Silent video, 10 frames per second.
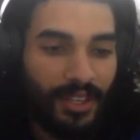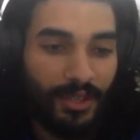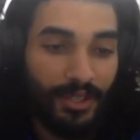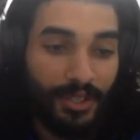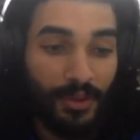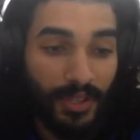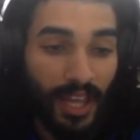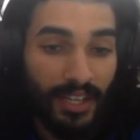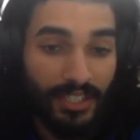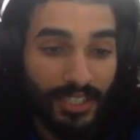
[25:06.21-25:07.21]
You could do a
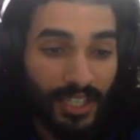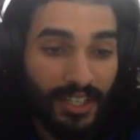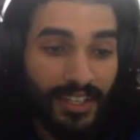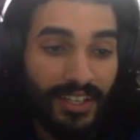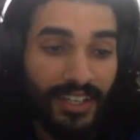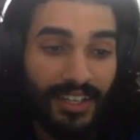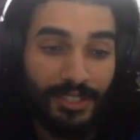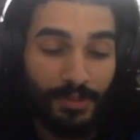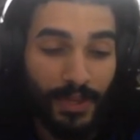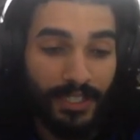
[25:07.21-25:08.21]
lot of shit,
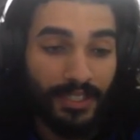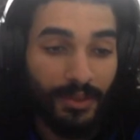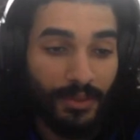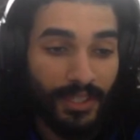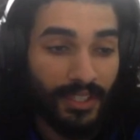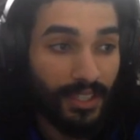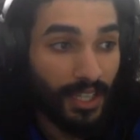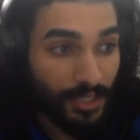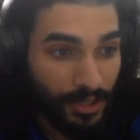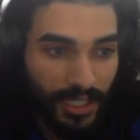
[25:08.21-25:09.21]
especially with the
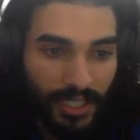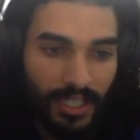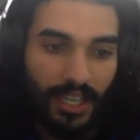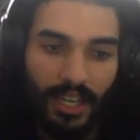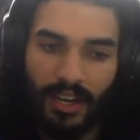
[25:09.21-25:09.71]
electric.